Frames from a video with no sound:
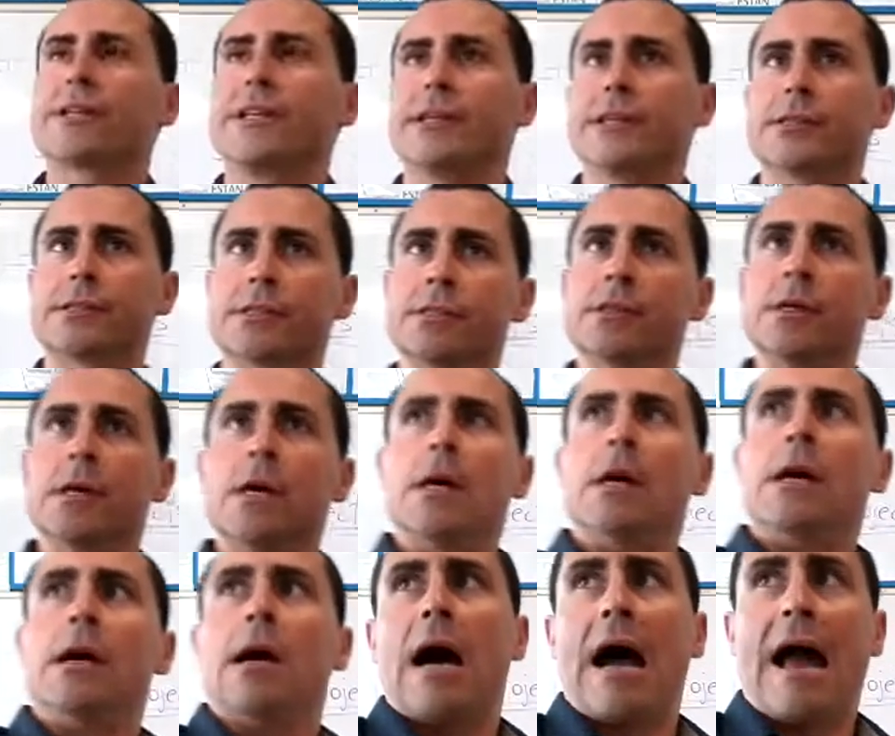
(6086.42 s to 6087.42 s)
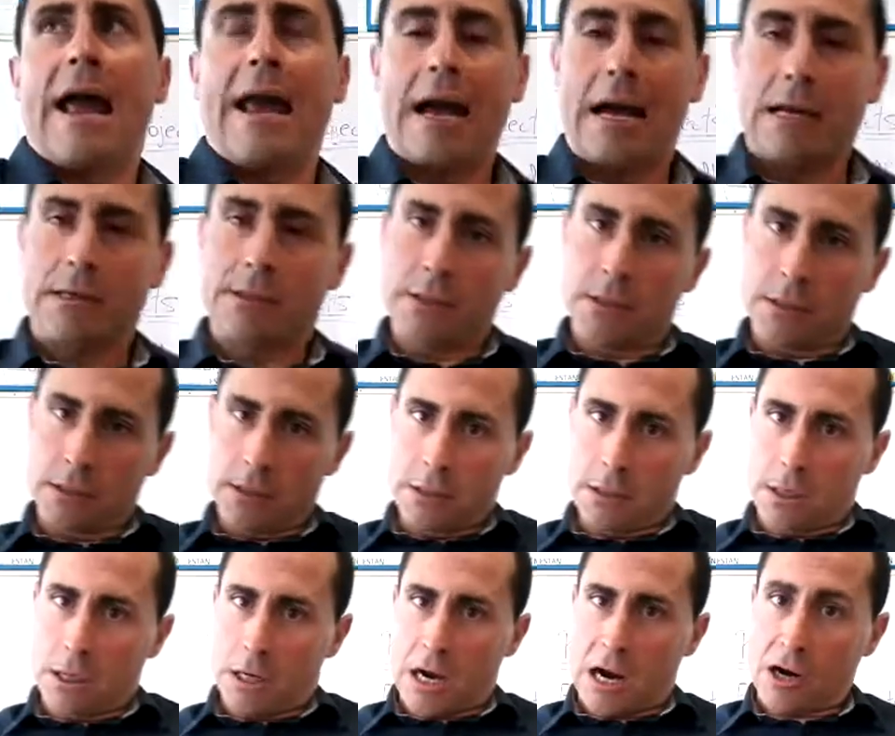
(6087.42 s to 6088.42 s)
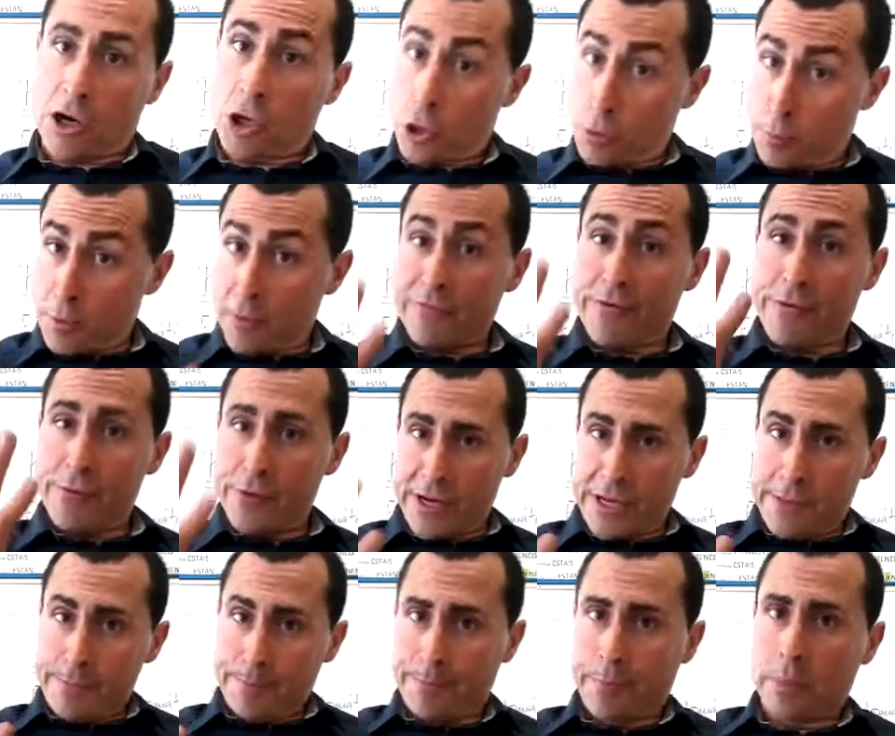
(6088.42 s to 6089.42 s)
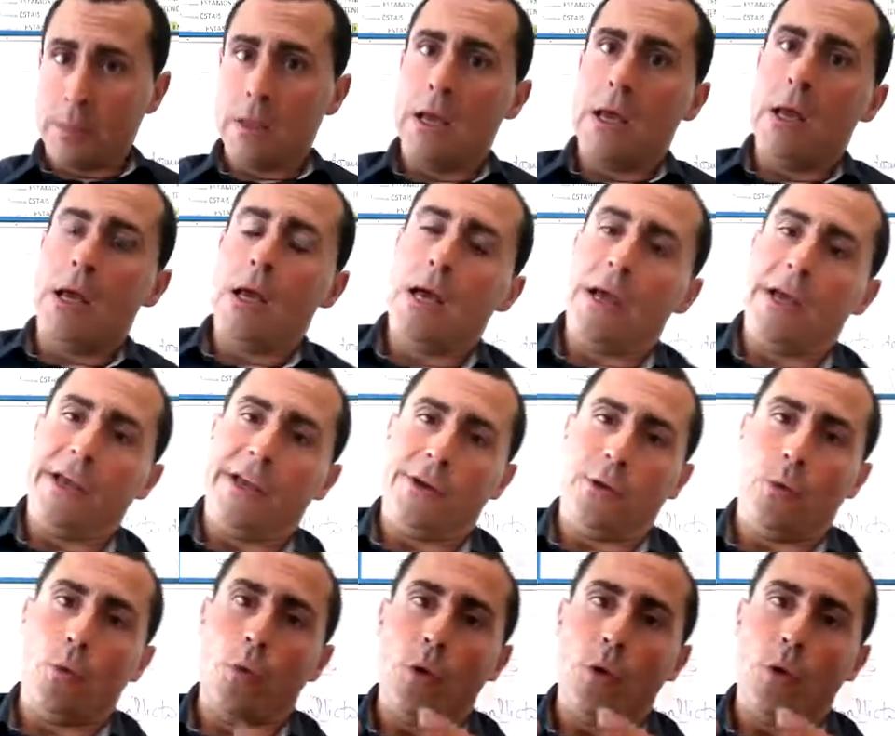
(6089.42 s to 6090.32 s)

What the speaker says: is I had a group of 3 in